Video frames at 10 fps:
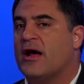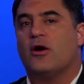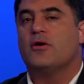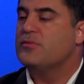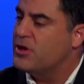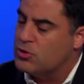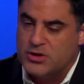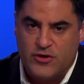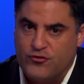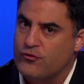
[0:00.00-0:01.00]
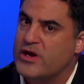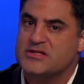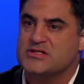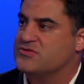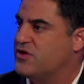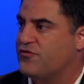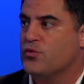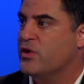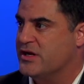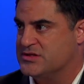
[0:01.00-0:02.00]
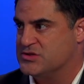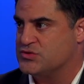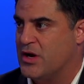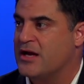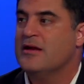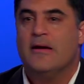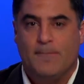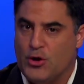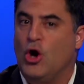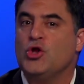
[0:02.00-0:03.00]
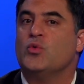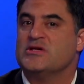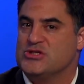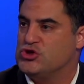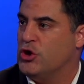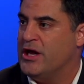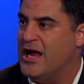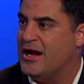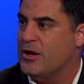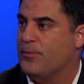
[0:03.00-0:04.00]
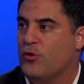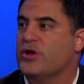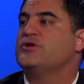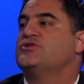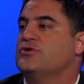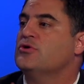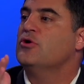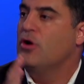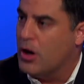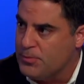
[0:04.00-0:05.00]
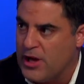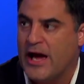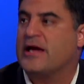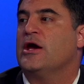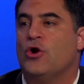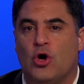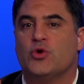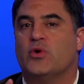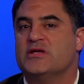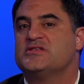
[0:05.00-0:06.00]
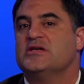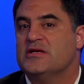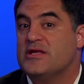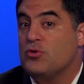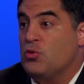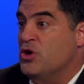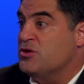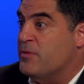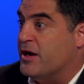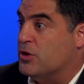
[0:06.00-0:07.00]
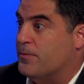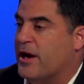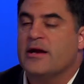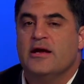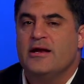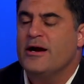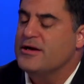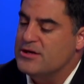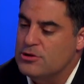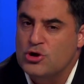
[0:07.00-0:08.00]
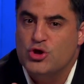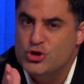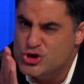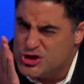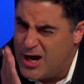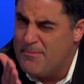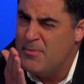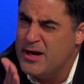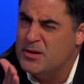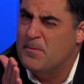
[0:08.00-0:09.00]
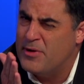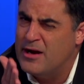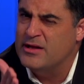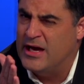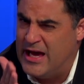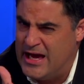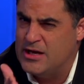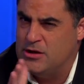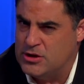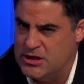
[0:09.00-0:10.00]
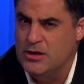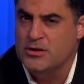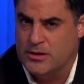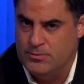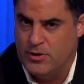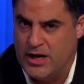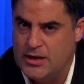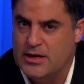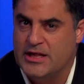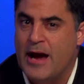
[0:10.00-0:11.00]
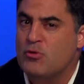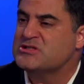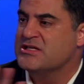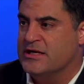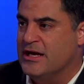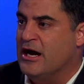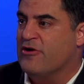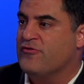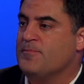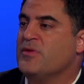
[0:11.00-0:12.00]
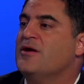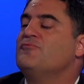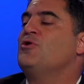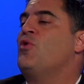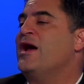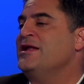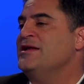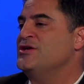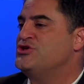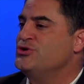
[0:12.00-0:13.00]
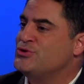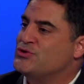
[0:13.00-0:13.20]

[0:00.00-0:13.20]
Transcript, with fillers: uh, there are different races of different witnesses, right? But all the ones that Sean Hannity are pointing to are black, and all the ones that were with Michael Brown. Now, look, you shot Michael Brown in the head and you killed him, right? And that wasn't enough. Well, why didn't they shoot